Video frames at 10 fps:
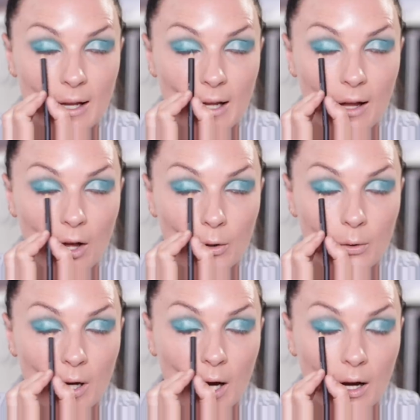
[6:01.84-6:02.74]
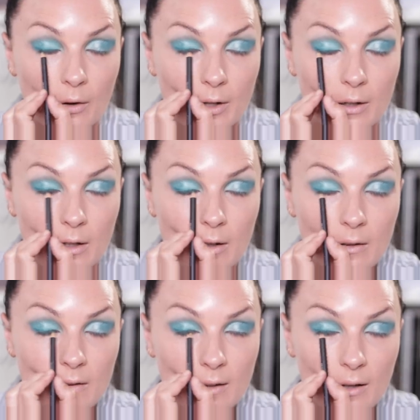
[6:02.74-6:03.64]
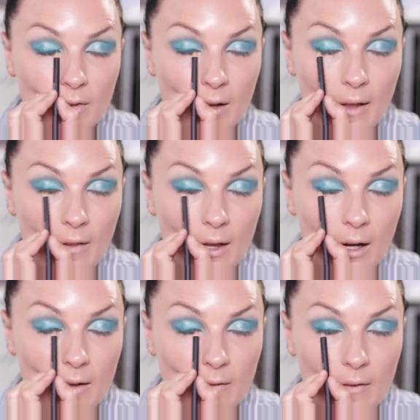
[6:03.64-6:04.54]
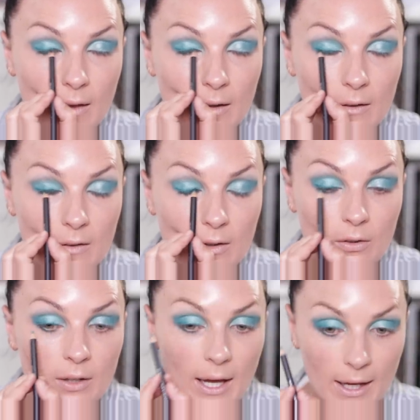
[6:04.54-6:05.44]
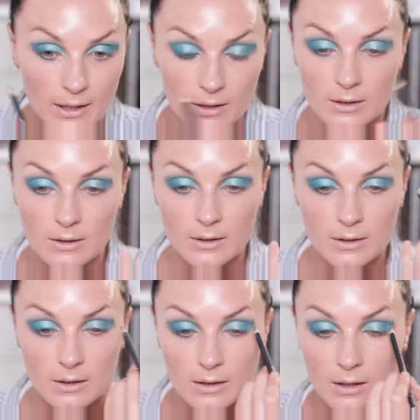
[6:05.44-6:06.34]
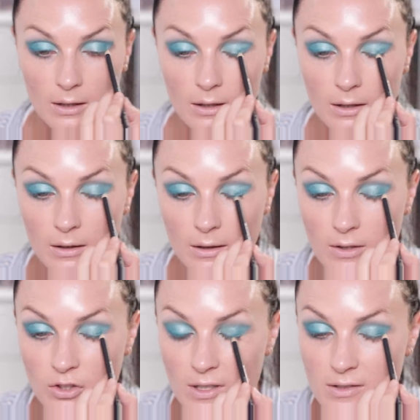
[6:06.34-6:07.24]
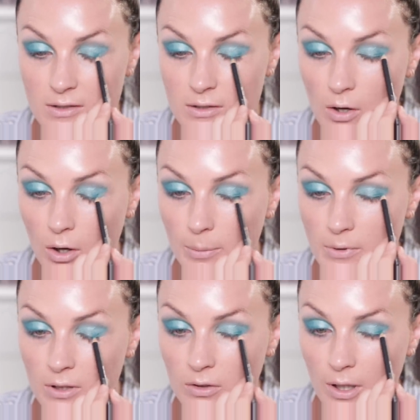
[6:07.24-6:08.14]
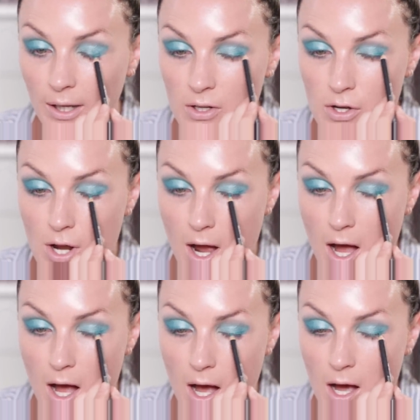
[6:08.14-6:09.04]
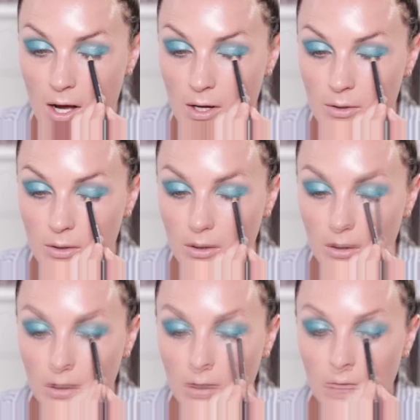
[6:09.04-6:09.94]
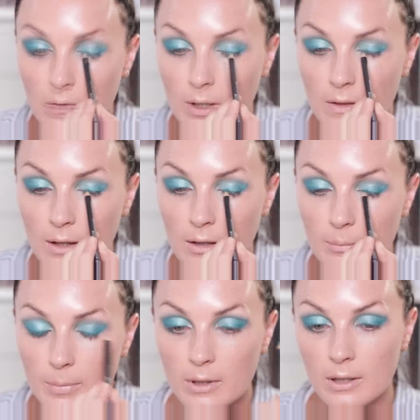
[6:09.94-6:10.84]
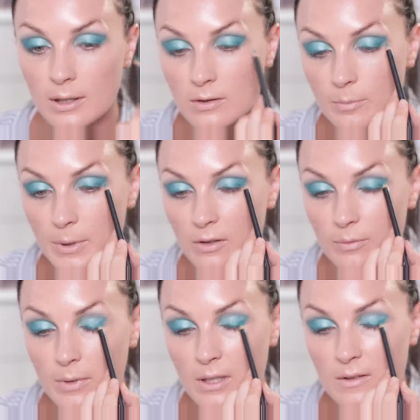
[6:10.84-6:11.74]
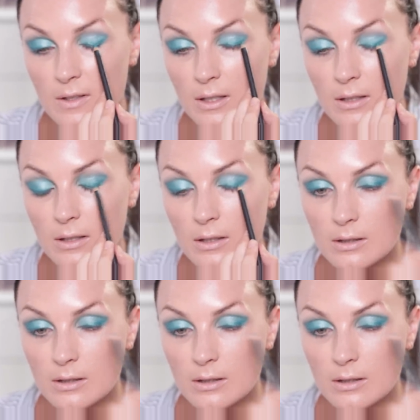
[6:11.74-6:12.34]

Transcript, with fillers: there, like ochre and stuff like that, the colours that they used to create, that they just stopped and you're like, no! So I then put a little bit of minted,